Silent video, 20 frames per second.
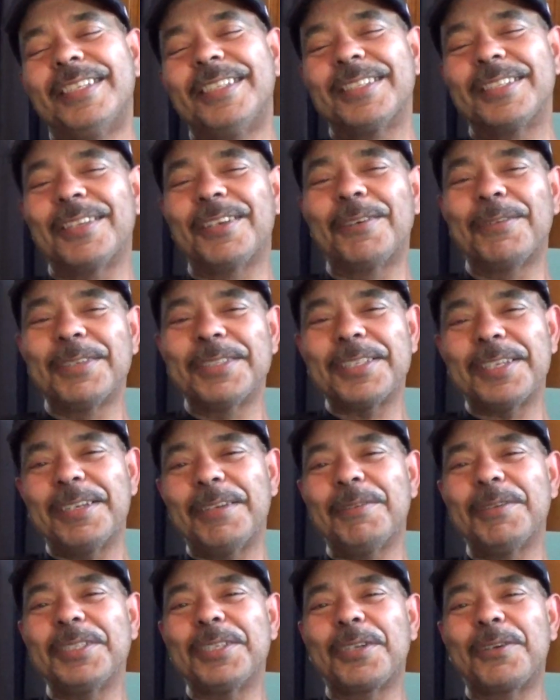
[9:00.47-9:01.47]
So it
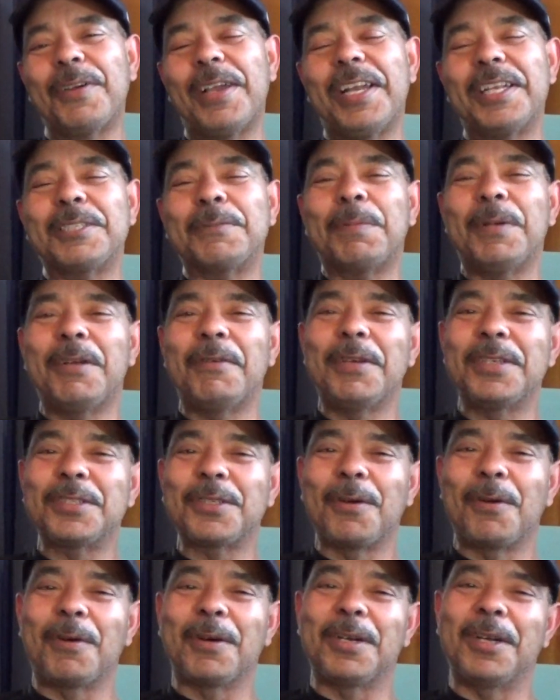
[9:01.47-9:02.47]
was a great experience
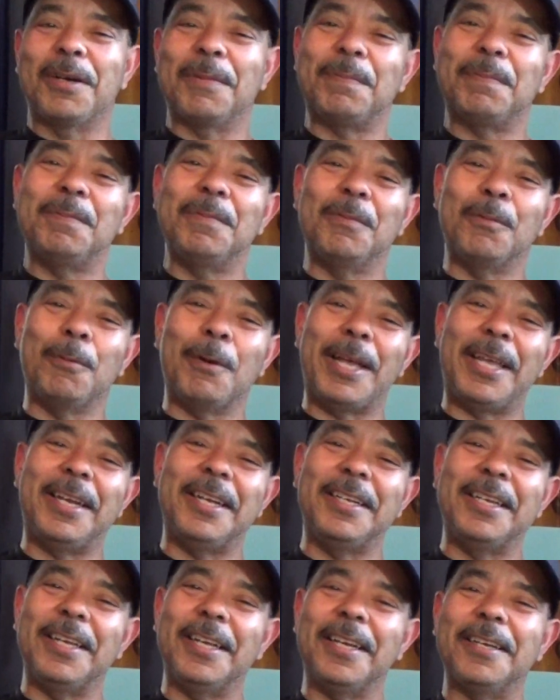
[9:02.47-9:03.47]
growing up,
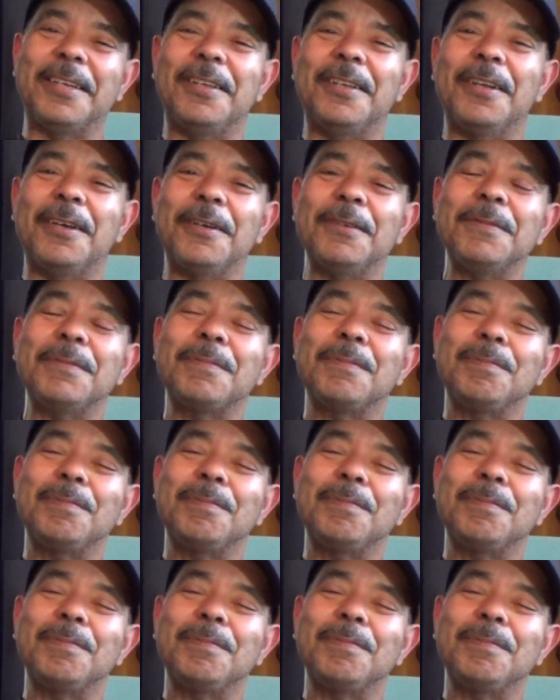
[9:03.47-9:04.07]
waiting there, you know.